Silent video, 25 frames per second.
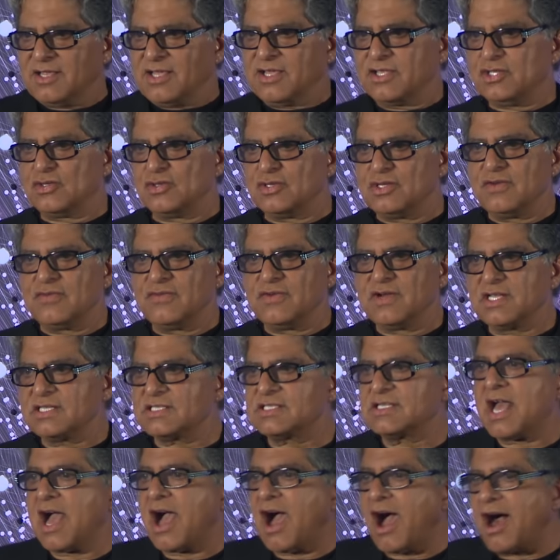
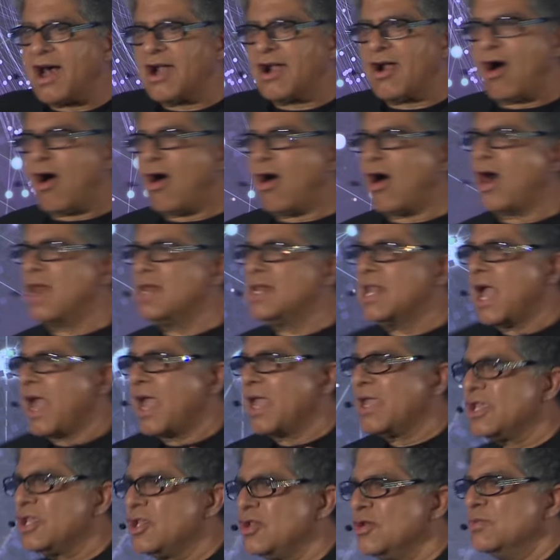universe are
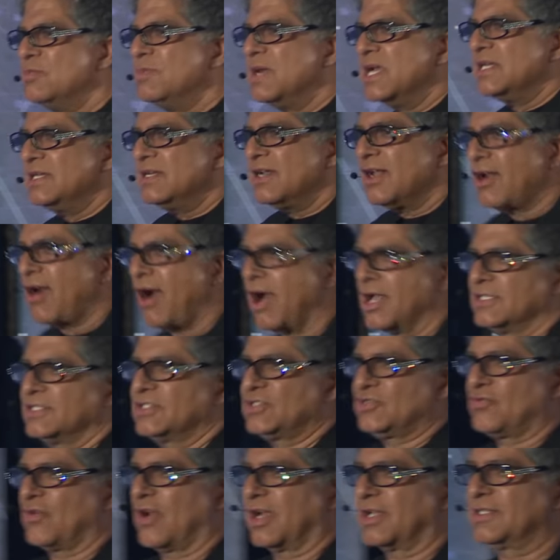all human
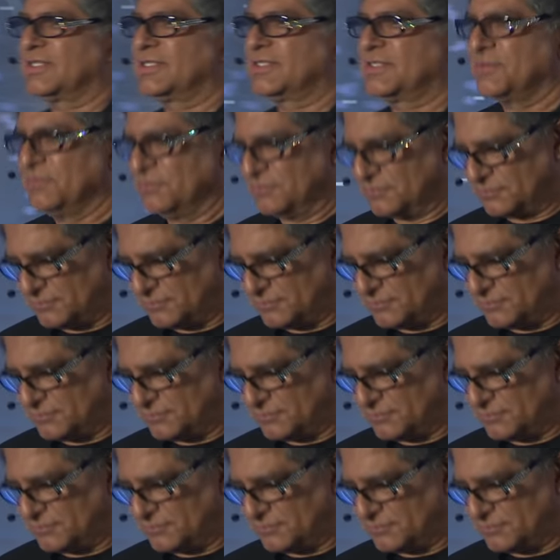constructs.